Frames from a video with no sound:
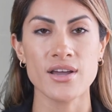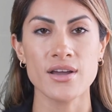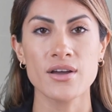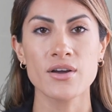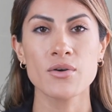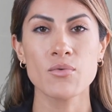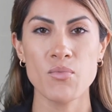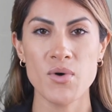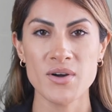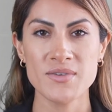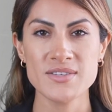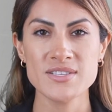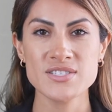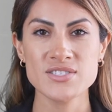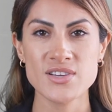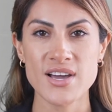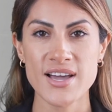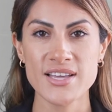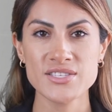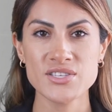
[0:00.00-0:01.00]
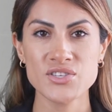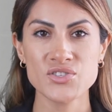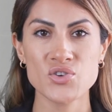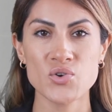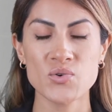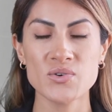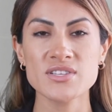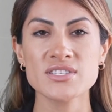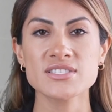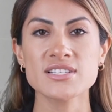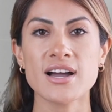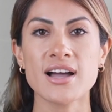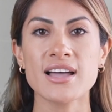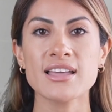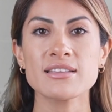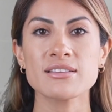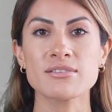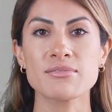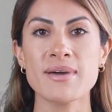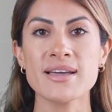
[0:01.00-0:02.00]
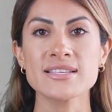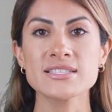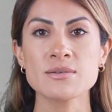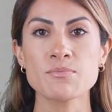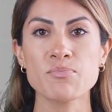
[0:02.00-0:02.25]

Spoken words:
while the sliding door design makes